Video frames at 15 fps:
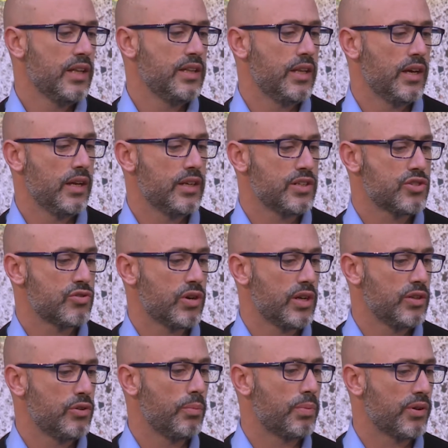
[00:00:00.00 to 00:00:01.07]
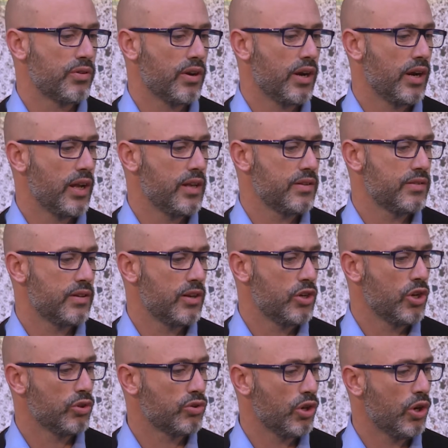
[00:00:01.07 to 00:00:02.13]
that is trying to personalize
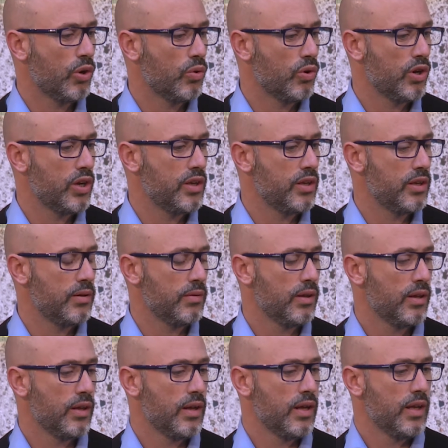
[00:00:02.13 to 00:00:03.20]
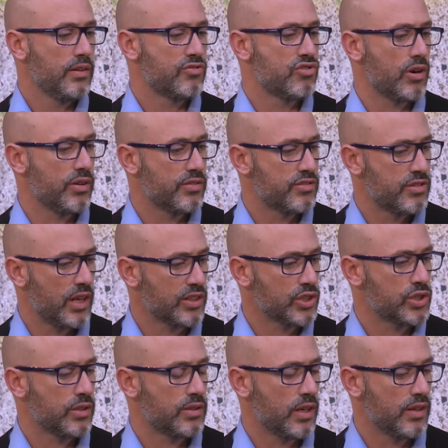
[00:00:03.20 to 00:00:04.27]
not only
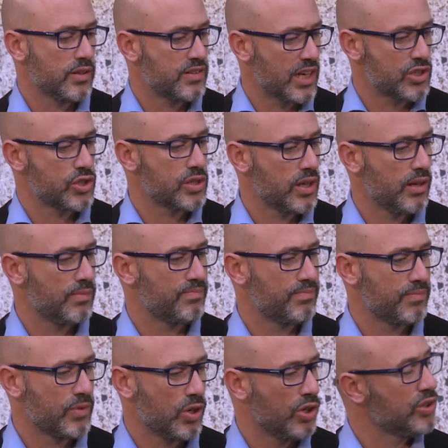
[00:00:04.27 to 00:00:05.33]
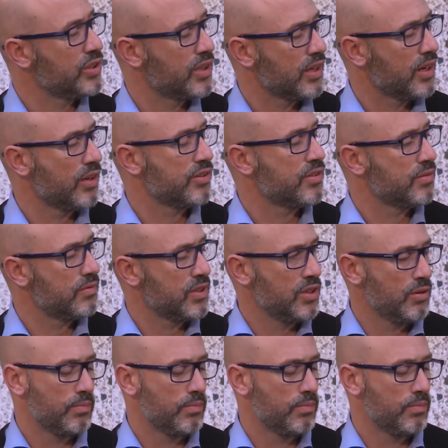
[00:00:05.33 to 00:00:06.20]
transactional content, as